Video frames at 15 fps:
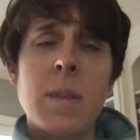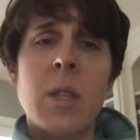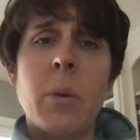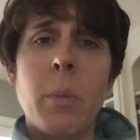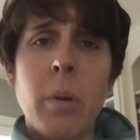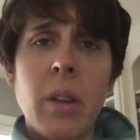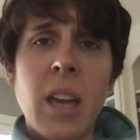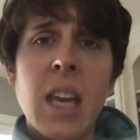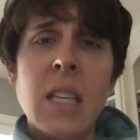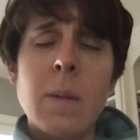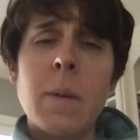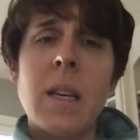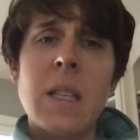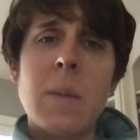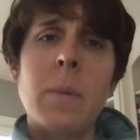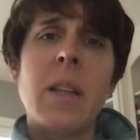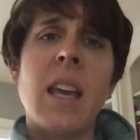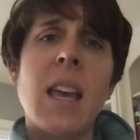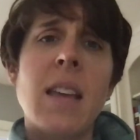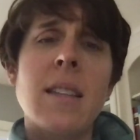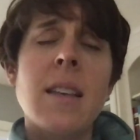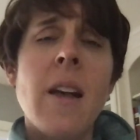So please, please,
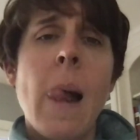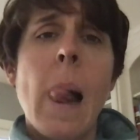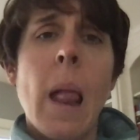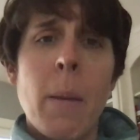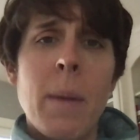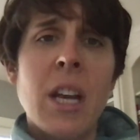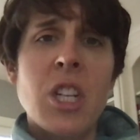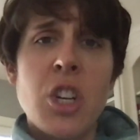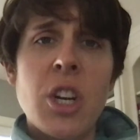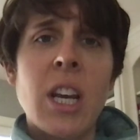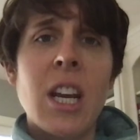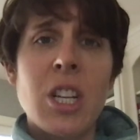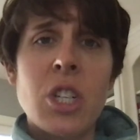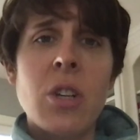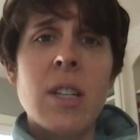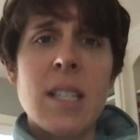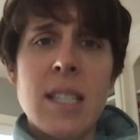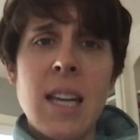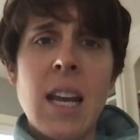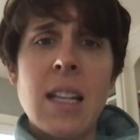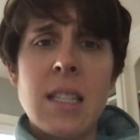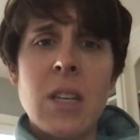please make sure to get your
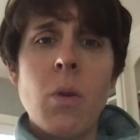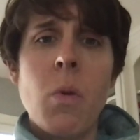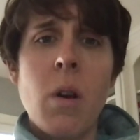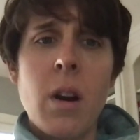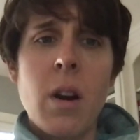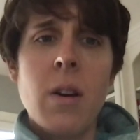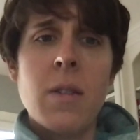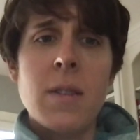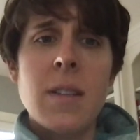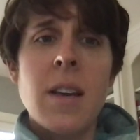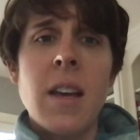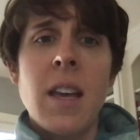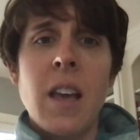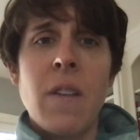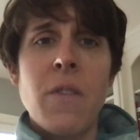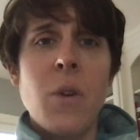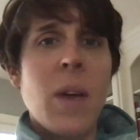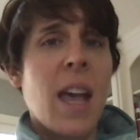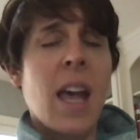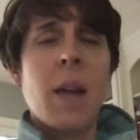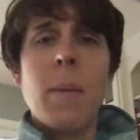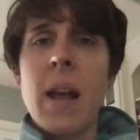estates in orders if you can.